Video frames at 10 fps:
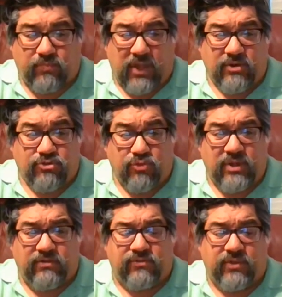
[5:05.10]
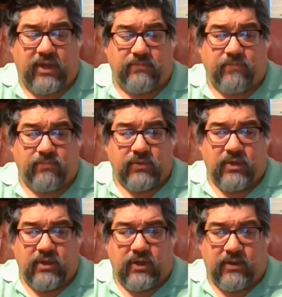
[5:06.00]
and treats that
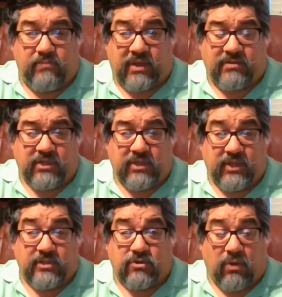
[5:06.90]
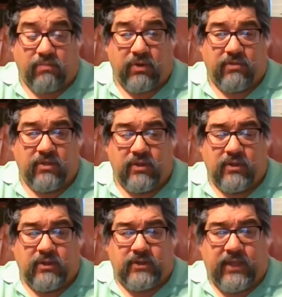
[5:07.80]
Mexican kids grow up with,
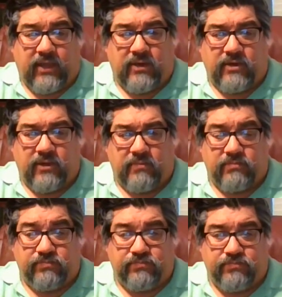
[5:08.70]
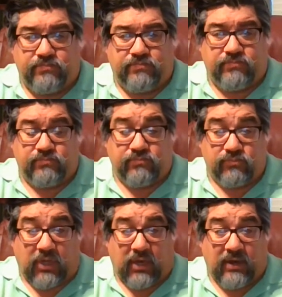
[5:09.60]
and a
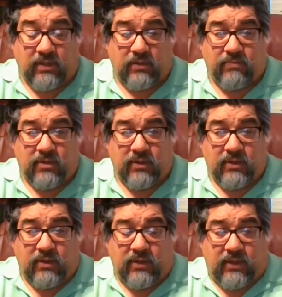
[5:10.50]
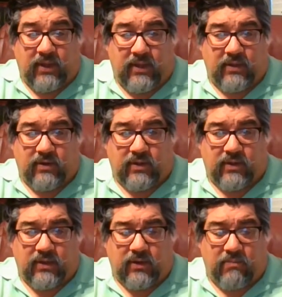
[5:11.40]
lot of them ha-
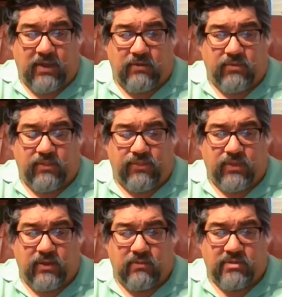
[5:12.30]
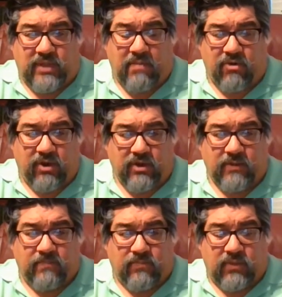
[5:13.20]
are made with tamarind,
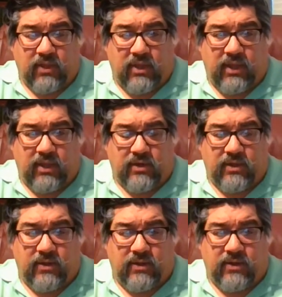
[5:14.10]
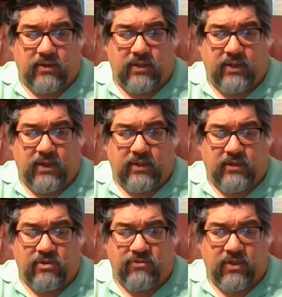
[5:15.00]
and and then
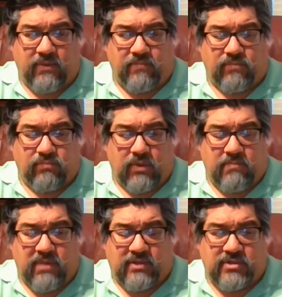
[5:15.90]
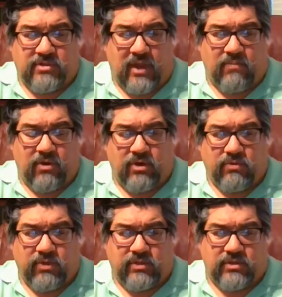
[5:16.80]
usually mix the tamarind
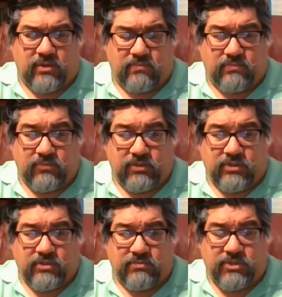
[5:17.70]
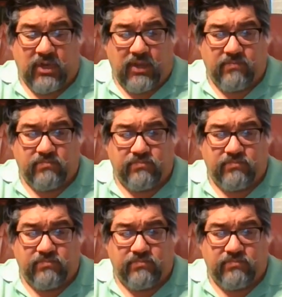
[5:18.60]
with some chili,